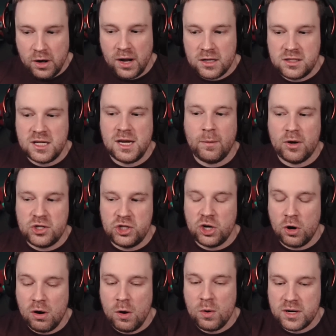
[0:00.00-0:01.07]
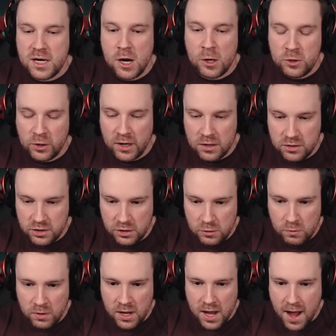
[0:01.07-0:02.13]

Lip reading: and seeing what your own character can do